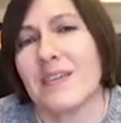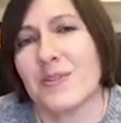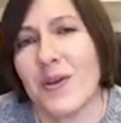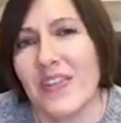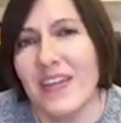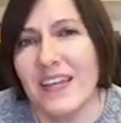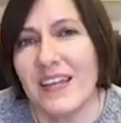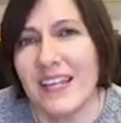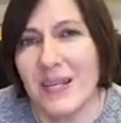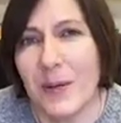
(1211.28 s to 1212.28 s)
So I
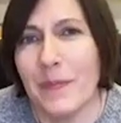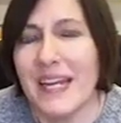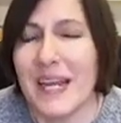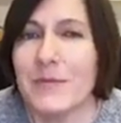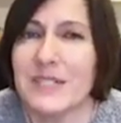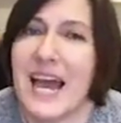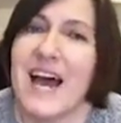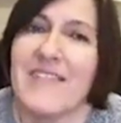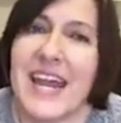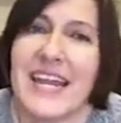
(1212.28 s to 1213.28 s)
think, being able to
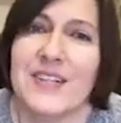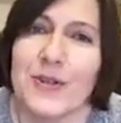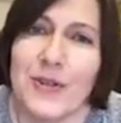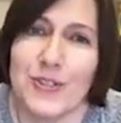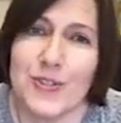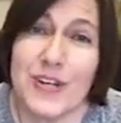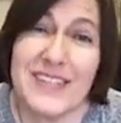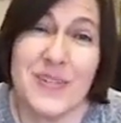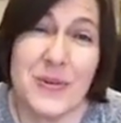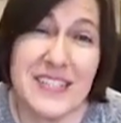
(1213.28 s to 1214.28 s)
have a handle on
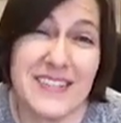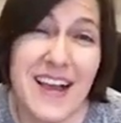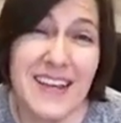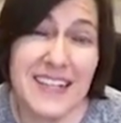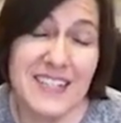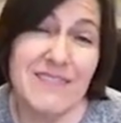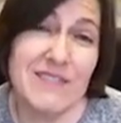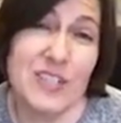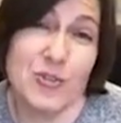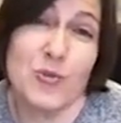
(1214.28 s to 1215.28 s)
stress so it's not
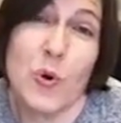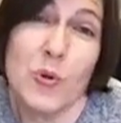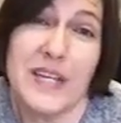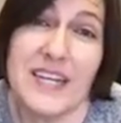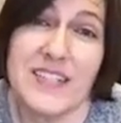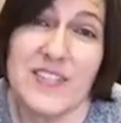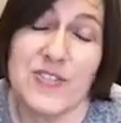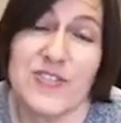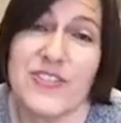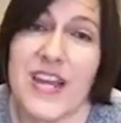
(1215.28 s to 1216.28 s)
controlling us
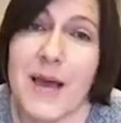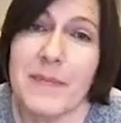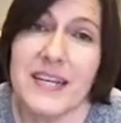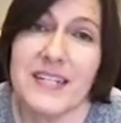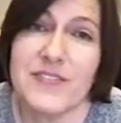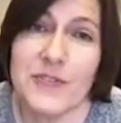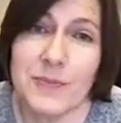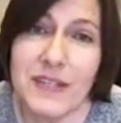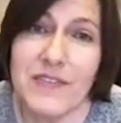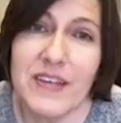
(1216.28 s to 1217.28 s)
or stopping us
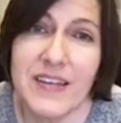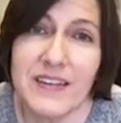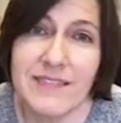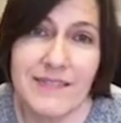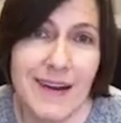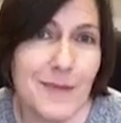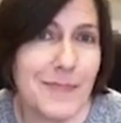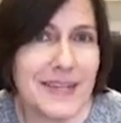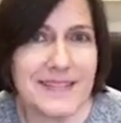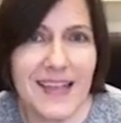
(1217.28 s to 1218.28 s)
from living our
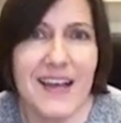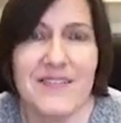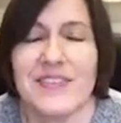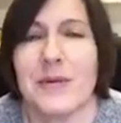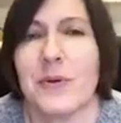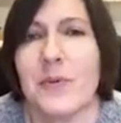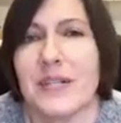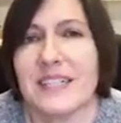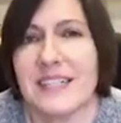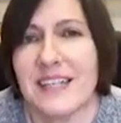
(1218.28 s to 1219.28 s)
best lives that we
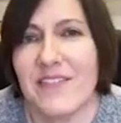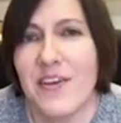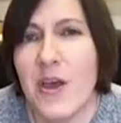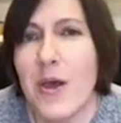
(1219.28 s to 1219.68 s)
want to live,